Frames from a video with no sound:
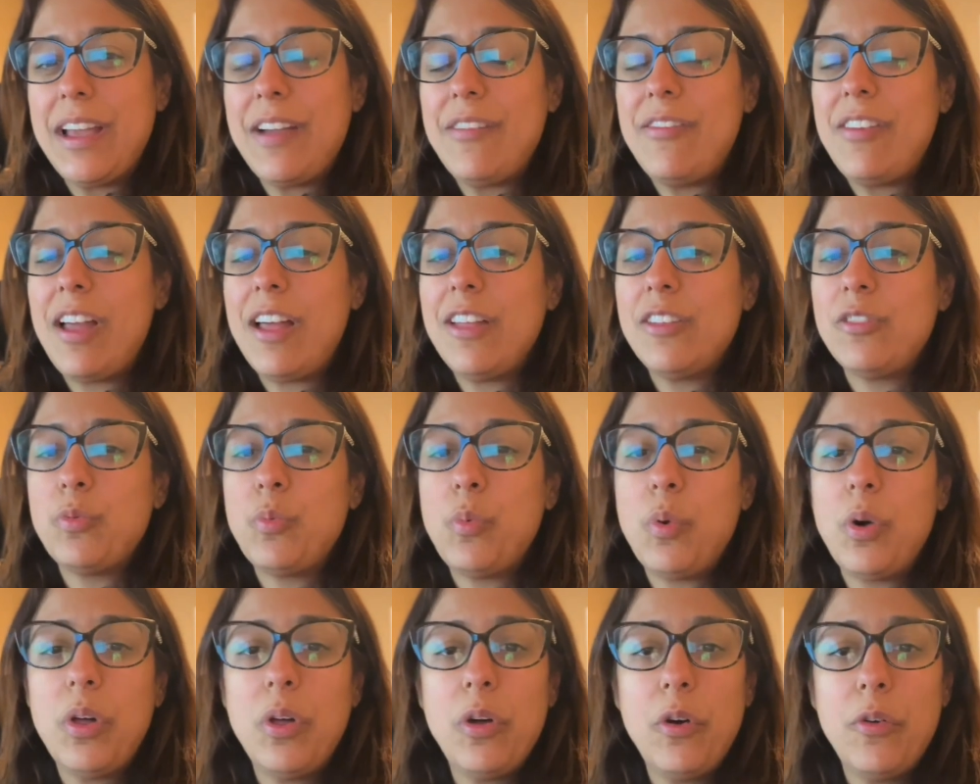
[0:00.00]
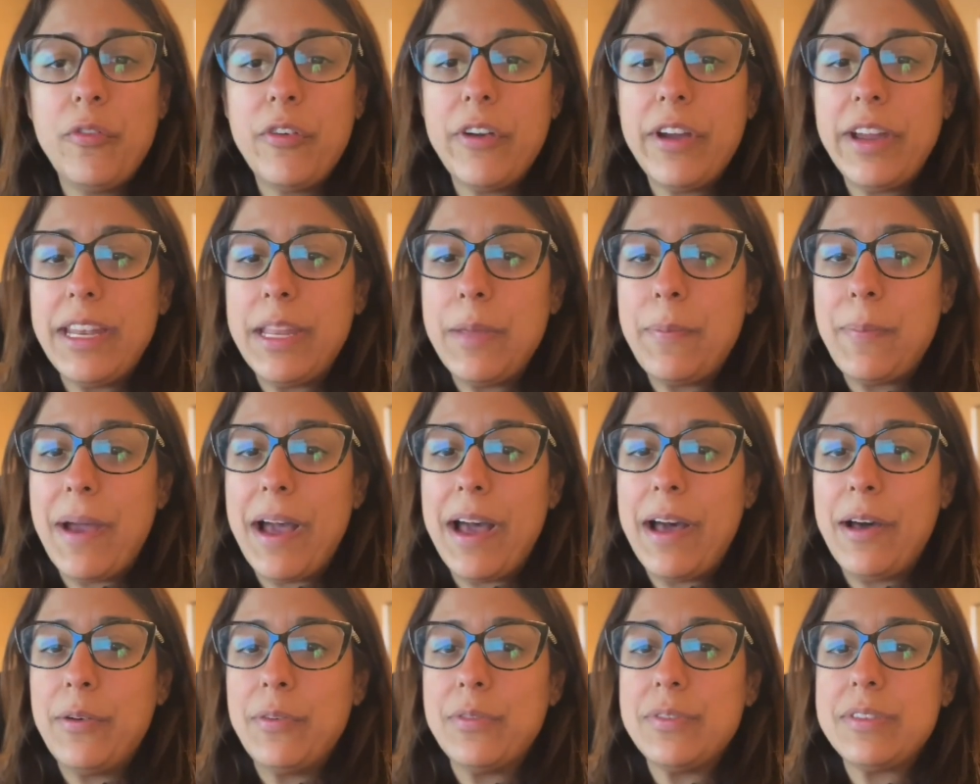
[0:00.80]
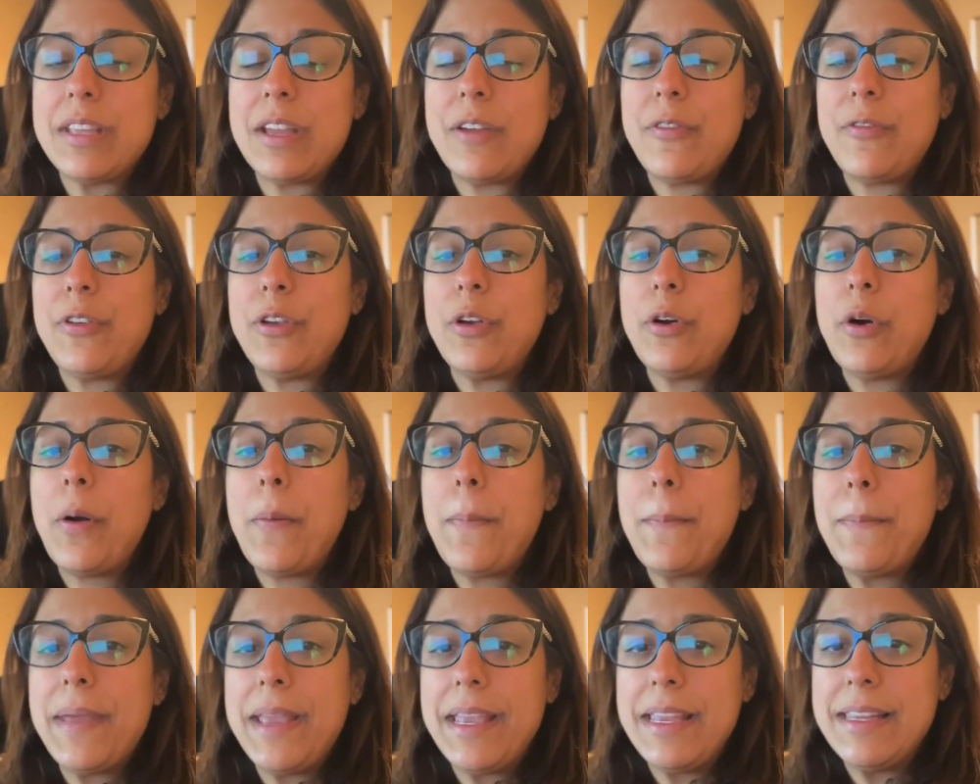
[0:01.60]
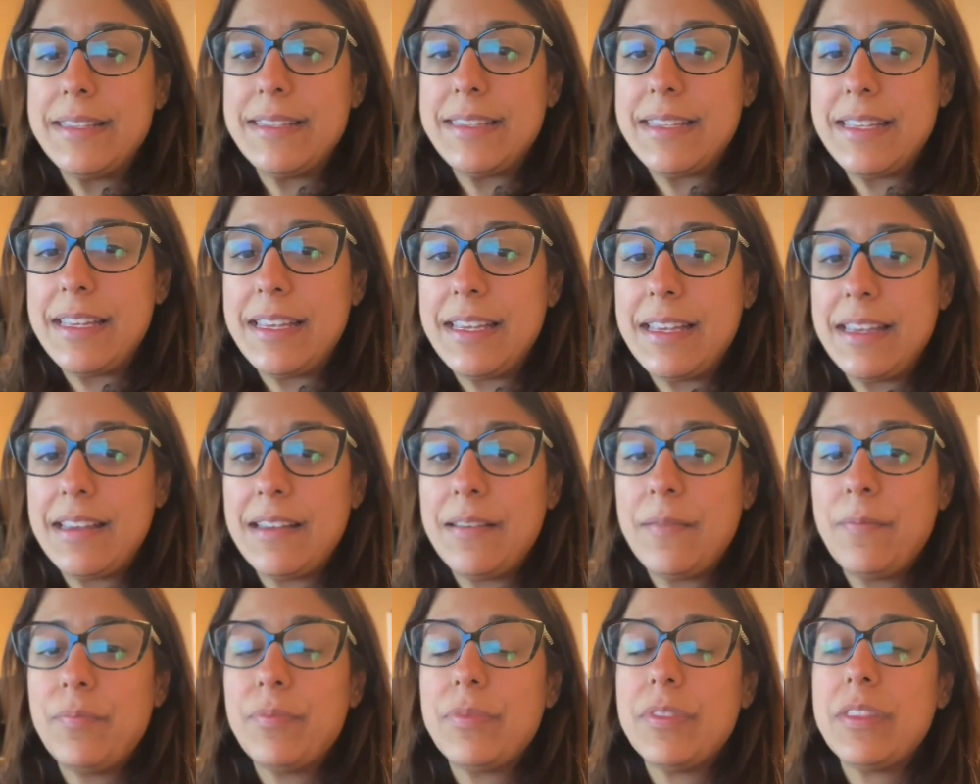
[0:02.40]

I've lost well over 80 pounds. I feel amazing.